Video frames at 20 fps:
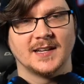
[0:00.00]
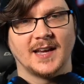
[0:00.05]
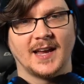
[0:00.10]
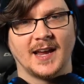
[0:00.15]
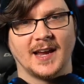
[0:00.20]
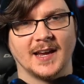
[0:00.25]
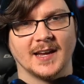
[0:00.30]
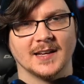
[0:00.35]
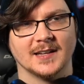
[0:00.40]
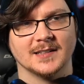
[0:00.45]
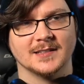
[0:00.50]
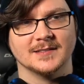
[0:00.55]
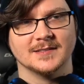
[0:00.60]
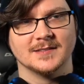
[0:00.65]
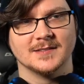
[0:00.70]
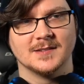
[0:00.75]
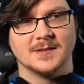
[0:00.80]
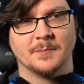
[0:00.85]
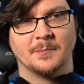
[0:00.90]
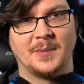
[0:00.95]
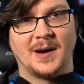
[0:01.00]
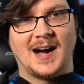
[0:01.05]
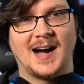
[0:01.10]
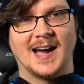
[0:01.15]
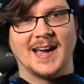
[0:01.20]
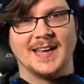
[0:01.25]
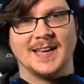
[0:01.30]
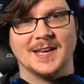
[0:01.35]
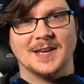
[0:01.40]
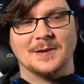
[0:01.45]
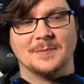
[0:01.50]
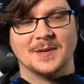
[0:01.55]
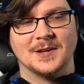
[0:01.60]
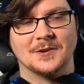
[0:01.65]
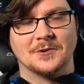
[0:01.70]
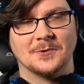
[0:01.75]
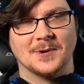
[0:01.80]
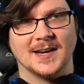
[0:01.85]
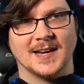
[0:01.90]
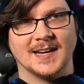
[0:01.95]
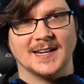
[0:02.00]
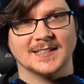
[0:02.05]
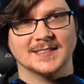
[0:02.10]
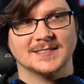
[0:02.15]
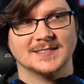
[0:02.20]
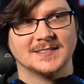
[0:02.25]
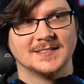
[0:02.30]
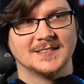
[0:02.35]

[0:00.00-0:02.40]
and buy him in a way